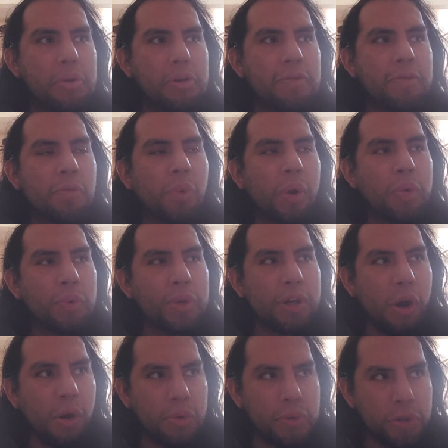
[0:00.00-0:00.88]
Even when
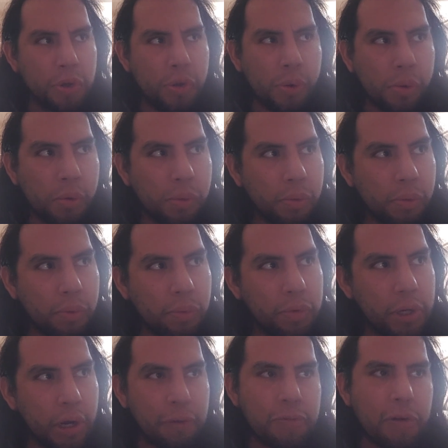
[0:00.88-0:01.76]
we go to,
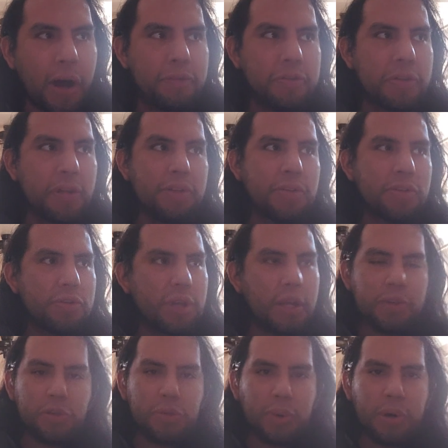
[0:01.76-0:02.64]
you know, 5 cents,
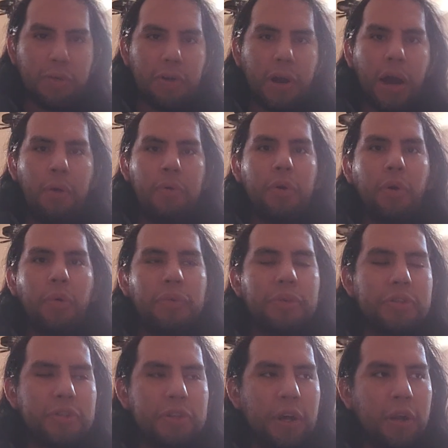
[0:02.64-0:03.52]
10 cents, whatever, I would
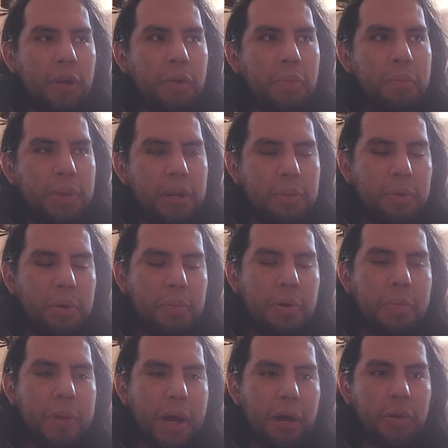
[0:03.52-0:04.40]
only sell
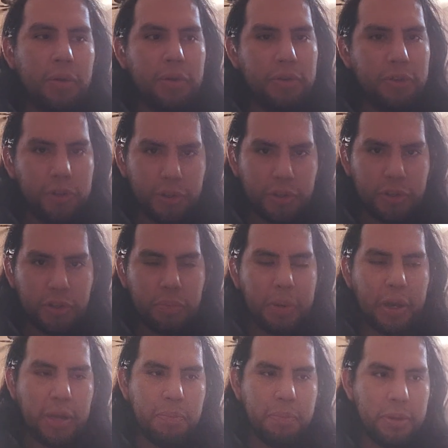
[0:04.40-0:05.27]
minimum amount just
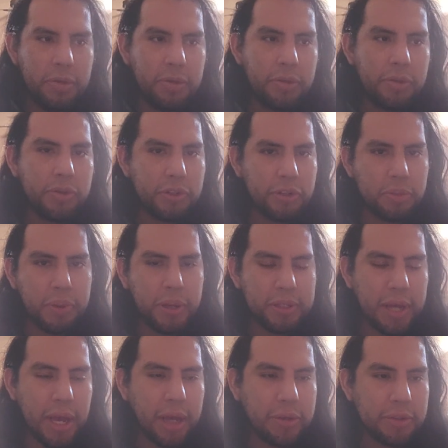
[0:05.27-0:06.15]
to pay bills, just to
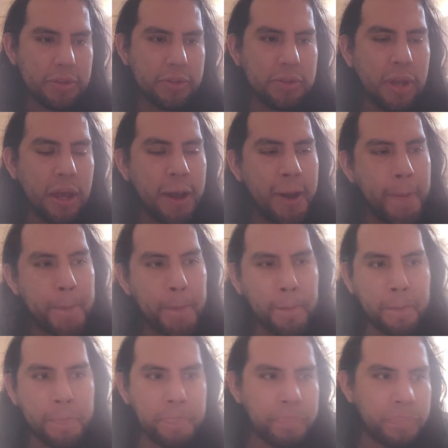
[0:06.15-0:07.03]
pay taxes,
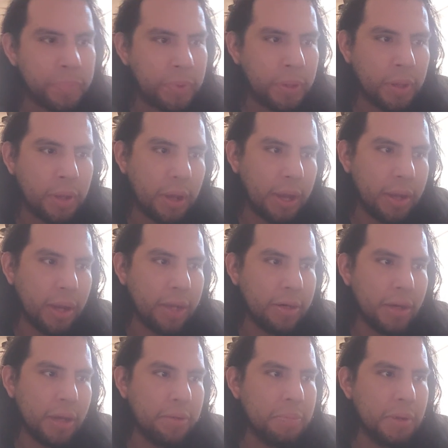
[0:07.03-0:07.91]

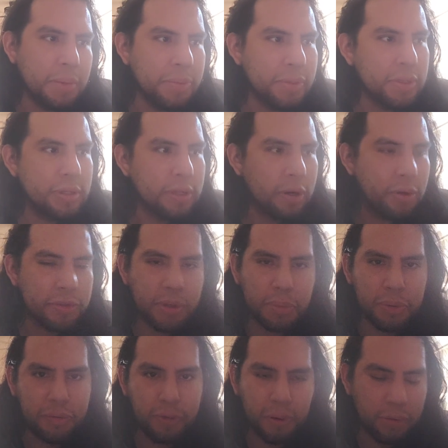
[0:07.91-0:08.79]
and maybe, you know,
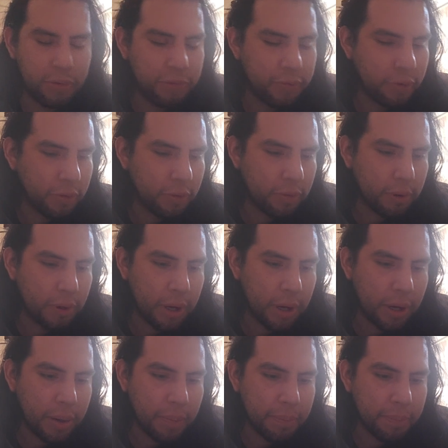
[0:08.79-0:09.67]
something
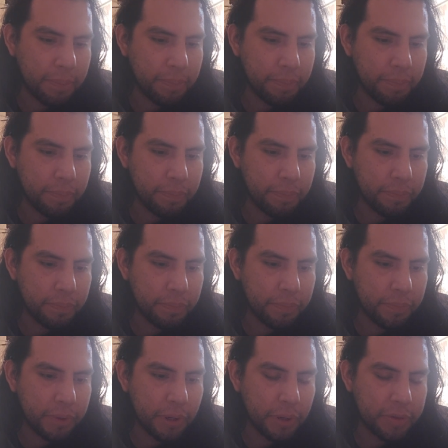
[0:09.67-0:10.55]
for
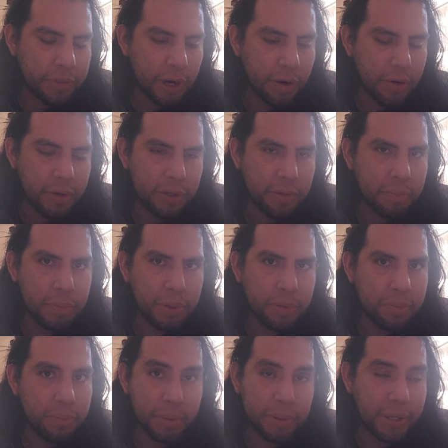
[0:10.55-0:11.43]
charity.
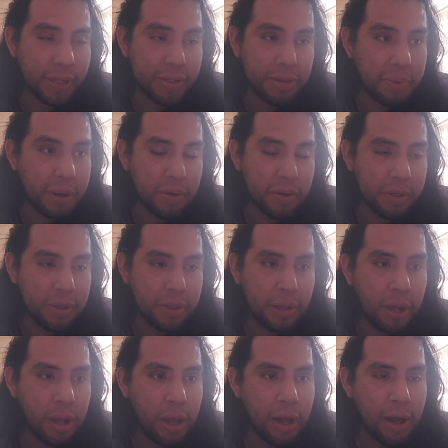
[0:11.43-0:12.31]
But that's about
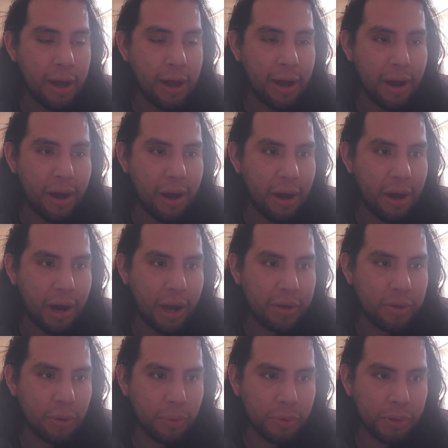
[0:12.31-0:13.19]
it.
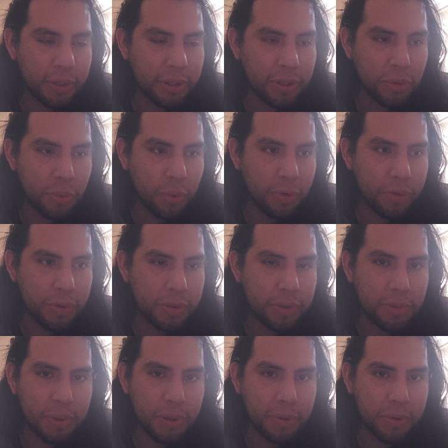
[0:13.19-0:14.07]
I don't think it's worth
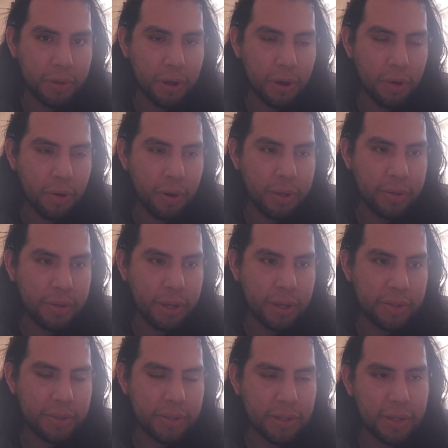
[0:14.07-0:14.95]
it to be able to go
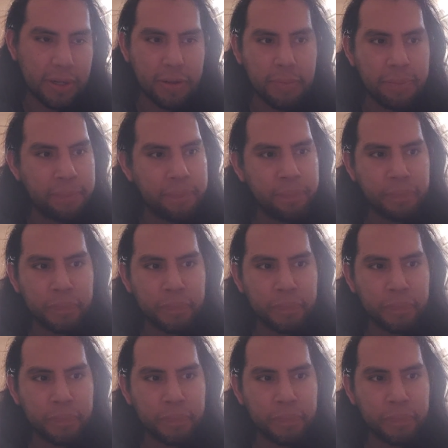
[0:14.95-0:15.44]
and say,